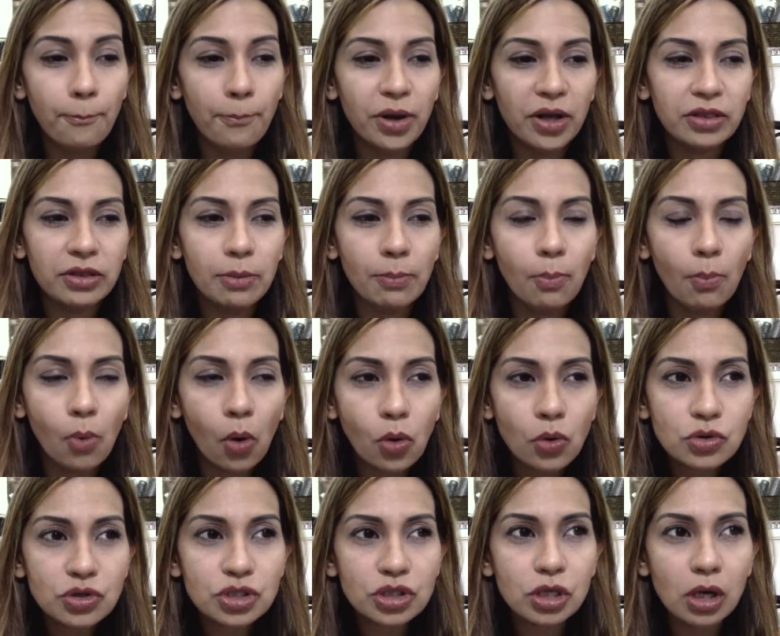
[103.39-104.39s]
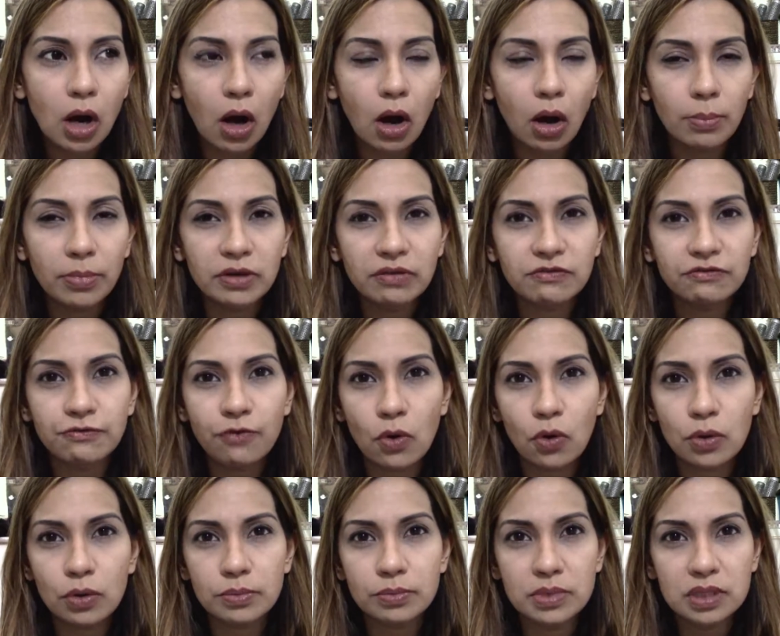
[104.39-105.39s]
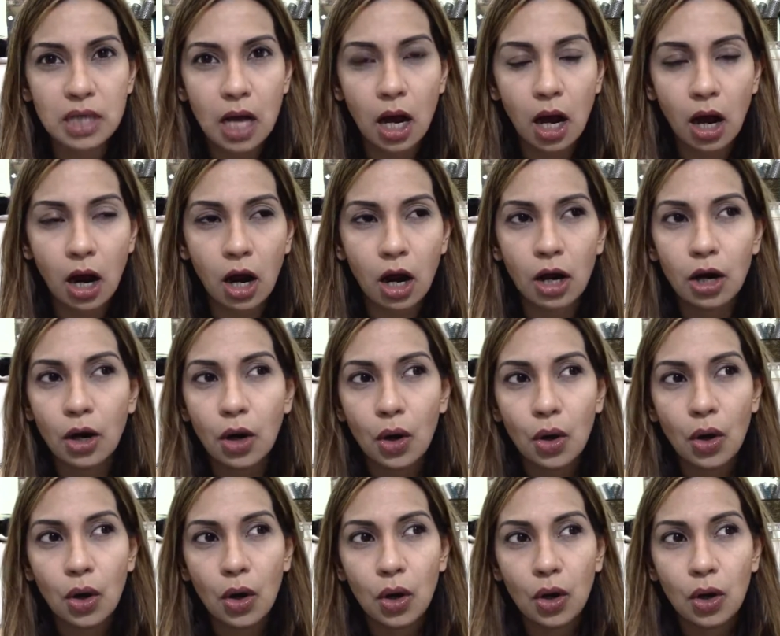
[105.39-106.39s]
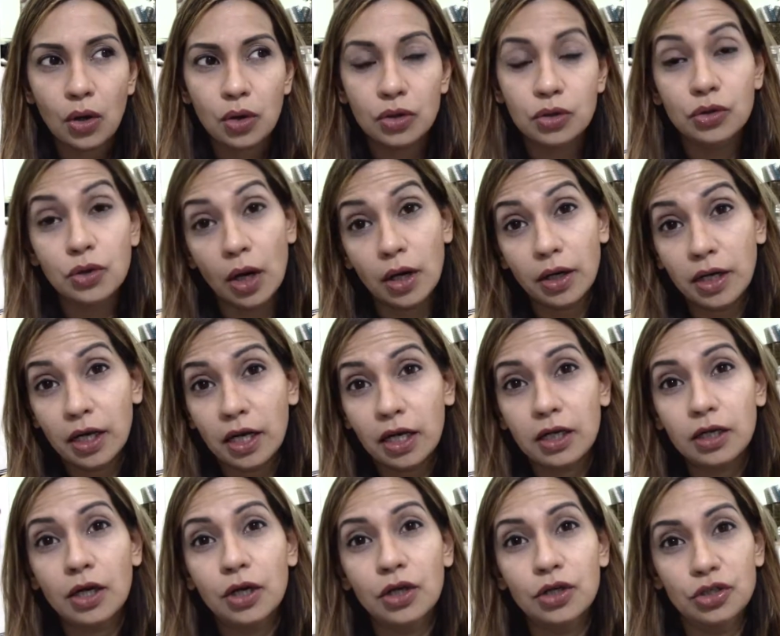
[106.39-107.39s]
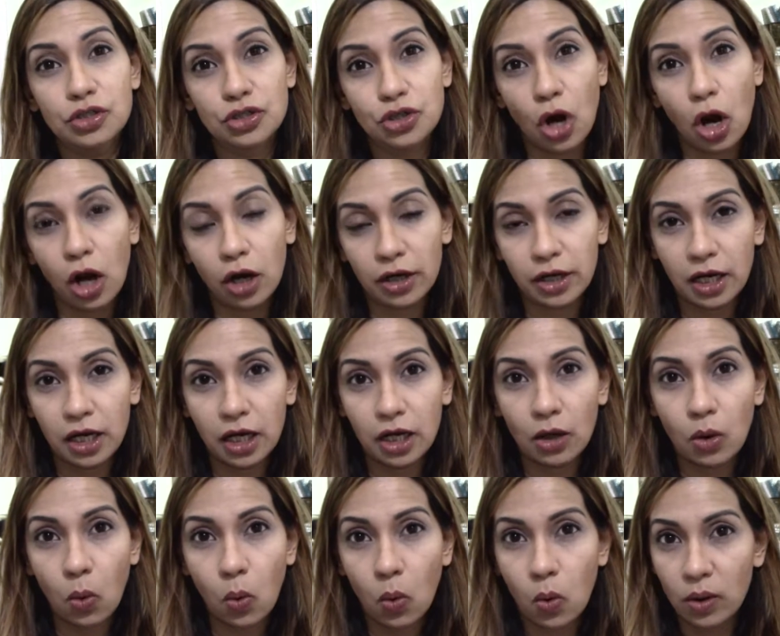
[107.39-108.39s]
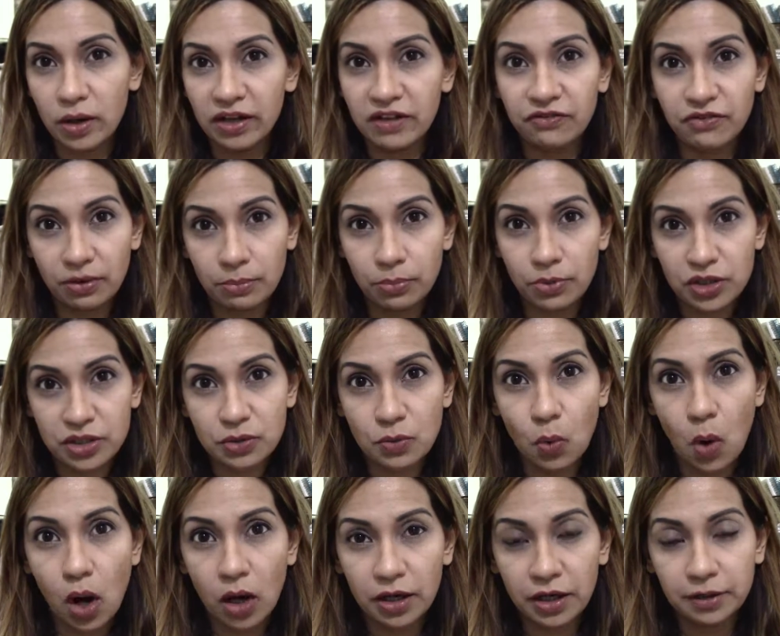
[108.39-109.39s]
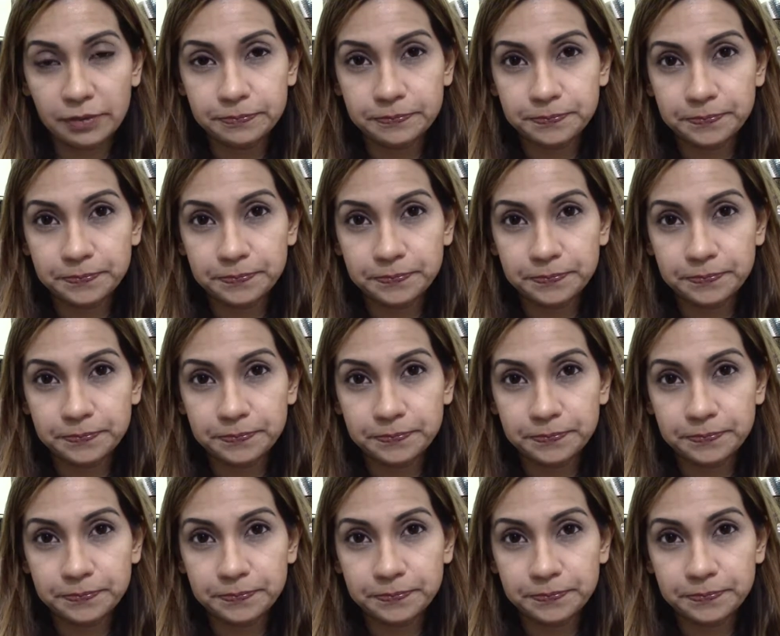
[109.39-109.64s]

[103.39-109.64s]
but the most common forms are running, jogging, or even brisk walking.